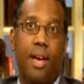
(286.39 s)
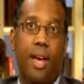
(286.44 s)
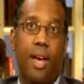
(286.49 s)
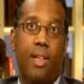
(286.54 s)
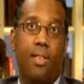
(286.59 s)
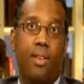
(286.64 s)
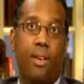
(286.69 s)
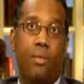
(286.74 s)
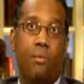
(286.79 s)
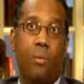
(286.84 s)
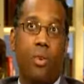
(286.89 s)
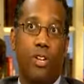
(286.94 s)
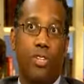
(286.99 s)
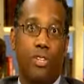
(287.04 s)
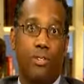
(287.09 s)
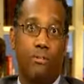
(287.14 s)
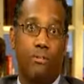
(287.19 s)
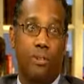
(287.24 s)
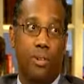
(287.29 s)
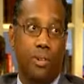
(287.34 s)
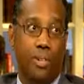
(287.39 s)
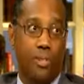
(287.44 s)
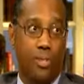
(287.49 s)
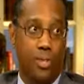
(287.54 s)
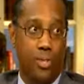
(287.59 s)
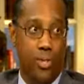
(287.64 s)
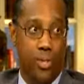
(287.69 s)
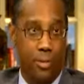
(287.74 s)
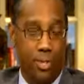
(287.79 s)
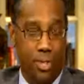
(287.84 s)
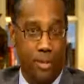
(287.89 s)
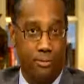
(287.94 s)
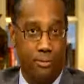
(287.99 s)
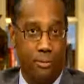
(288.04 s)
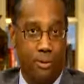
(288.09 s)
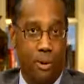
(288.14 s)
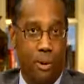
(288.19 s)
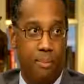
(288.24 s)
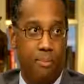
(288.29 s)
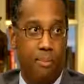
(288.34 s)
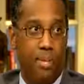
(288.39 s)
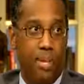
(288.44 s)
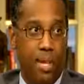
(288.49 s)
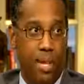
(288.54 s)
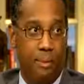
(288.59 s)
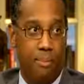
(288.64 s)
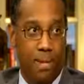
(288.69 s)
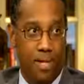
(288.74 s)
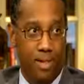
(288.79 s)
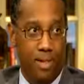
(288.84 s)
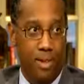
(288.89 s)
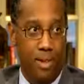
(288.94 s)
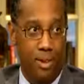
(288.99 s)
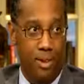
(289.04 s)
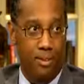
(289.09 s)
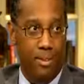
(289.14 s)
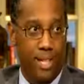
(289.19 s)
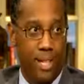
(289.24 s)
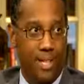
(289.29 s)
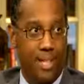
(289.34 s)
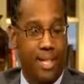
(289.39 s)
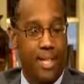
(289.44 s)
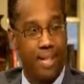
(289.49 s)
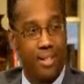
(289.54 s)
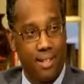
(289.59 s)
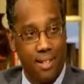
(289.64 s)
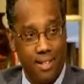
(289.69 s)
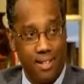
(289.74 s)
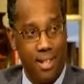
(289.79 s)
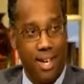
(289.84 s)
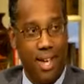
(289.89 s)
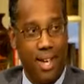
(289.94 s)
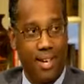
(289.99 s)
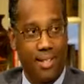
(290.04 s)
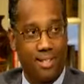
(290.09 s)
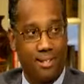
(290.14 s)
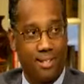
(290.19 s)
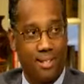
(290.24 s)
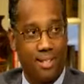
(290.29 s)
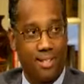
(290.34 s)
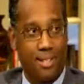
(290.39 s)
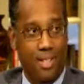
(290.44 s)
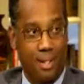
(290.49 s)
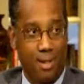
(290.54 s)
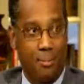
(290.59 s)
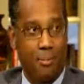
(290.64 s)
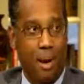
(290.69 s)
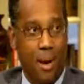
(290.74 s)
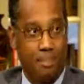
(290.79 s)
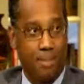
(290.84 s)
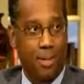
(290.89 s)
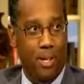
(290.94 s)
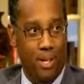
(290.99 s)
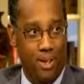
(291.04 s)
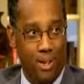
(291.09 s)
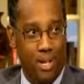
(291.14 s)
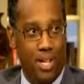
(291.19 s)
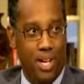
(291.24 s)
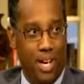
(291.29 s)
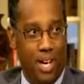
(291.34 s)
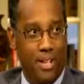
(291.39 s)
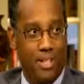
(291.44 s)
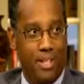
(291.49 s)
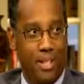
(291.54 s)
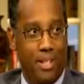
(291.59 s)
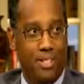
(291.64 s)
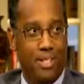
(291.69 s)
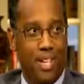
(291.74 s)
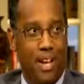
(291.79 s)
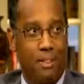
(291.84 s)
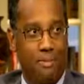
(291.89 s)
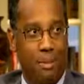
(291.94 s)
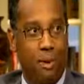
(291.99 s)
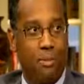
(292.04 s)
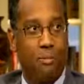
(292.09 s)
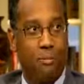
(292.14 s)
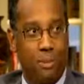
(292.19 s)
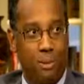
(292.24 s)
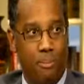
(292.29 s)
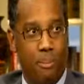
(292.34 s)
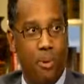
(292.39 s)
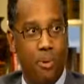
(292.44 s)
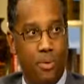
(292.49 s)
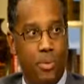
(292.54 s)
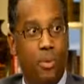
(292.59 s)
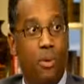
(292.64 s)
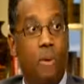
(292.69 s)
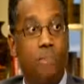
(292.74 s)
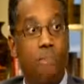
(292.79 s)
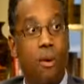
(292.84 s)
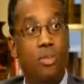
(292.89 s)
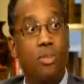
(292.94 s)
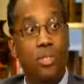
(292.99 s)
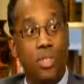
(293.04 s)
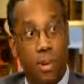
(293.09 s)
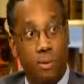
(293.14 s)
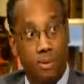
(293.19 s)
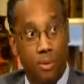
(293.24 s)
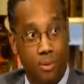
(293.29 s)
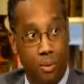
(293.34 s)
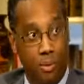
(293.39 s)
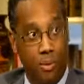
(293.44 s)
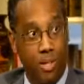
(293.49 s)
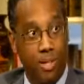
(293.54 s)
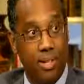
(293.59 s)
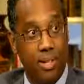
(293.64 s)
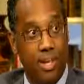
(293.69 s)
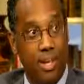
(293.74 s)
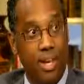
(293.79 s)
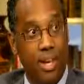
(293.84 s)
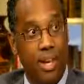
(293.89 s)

And then once you feel that you're truly informed, you got to make the call. At the end of the day, it's still a popularity contest. I vote for the person who I'm most comfortable with.